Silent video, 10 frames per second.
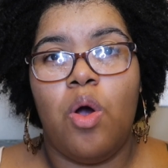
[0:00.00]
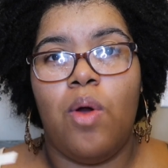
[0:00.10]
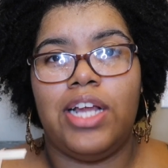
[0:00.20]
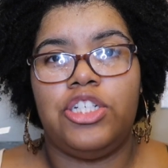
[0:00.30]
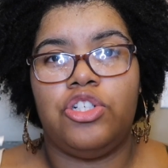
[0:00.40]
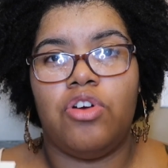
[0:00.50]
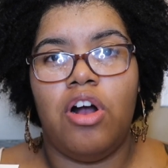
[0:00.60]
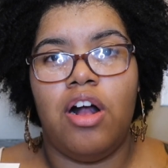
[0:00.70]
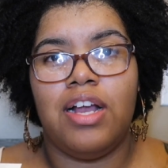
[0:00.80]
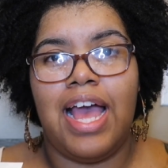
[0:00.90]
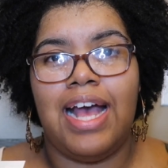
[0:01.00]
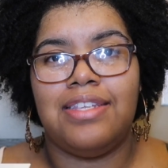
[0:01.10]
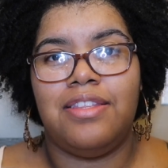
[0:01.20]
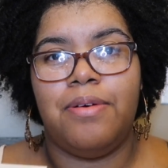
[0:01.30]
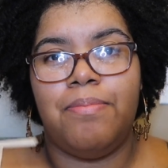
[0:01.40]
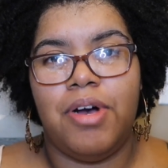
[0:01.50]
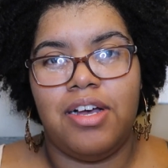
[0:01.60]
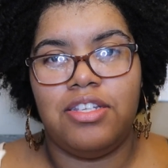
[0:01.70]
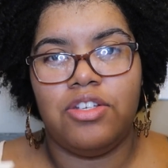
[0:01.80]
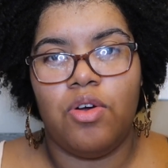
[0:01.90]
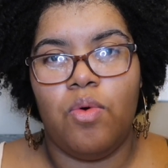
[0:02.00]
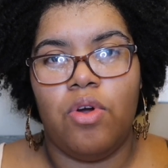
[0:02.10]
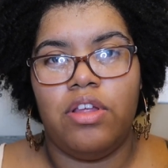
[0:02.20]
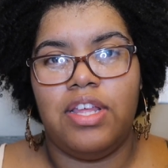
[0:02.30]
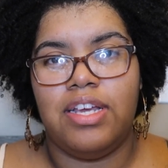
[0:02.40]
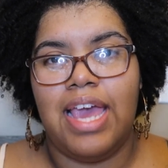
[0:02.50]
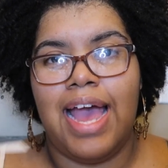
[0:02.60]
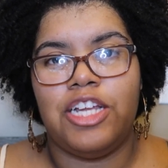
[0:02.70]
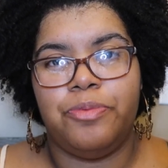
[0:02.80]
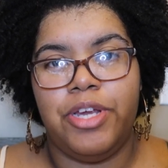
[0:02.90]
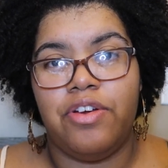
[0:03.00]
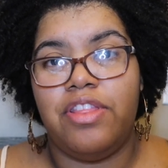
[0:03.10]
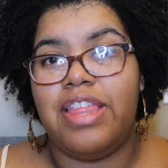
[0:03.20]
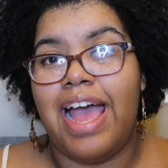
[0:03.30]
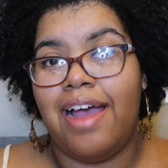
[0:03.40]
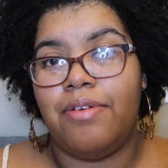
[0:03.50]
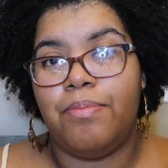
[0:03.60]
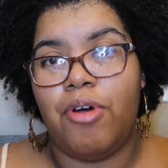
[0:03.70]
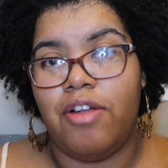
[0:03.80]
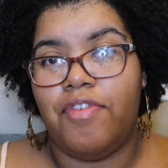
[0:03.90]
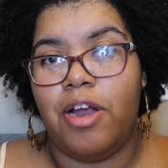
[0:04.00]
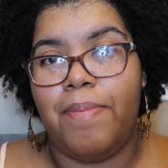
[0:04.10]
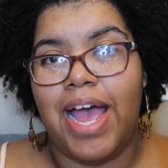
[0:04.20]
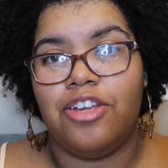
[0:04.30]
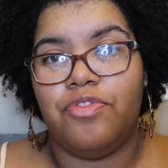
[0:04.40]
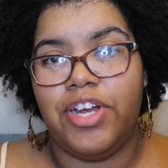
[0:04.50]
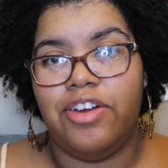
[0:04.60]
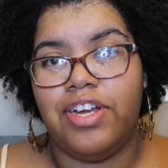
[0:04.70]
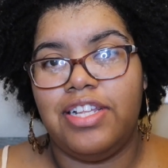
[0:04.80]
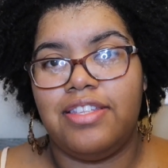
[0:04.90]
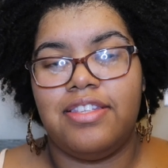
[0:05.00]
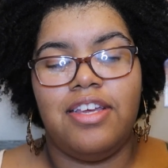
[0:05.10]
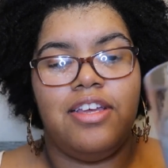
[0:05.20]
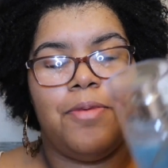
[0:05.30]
or as strong as the musk or the cashmere in that Bonfire Bash fragrance,